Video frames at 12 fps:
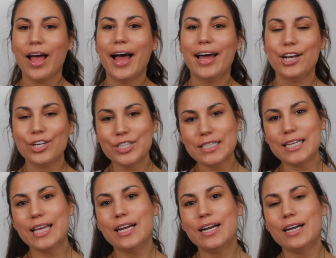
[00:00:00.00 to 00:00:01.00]
And notice
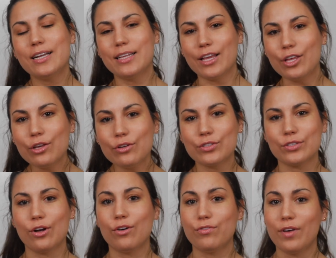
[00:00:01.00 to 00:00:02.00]
here the use
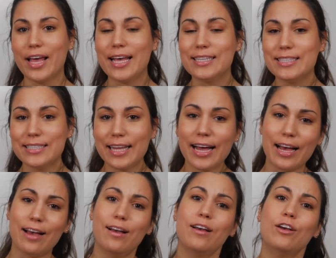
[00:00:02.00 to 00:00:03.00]
of
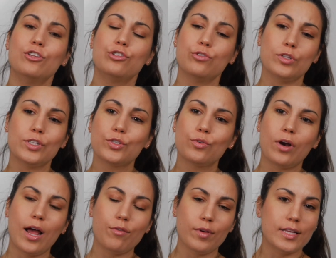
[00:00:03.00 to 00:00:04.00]
está to
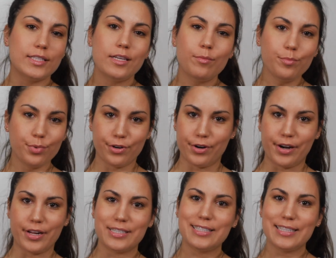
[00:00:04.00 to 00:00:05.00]
describe a
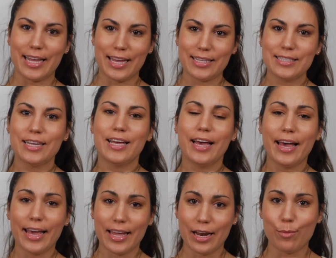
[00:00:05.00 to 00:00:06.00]
temporary state,
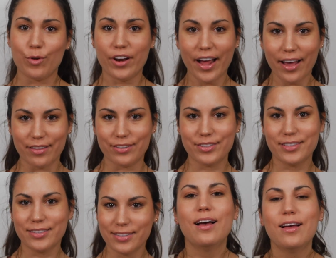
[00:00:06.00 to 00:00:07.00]
enamorado.
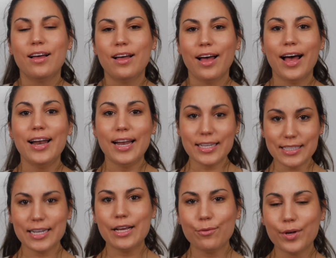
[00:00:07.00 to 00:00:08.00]
And
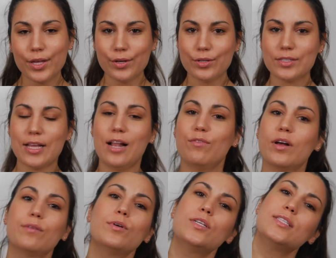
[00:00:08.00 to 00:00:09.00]
lastly, we use el
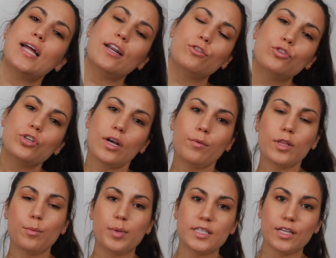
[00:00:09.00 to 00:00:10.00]
verbo estar to talk about
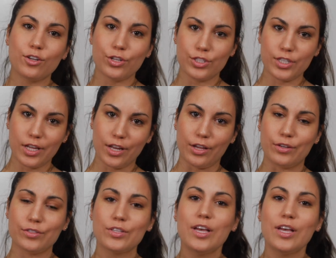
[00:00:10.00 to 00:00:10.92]
the present continuous,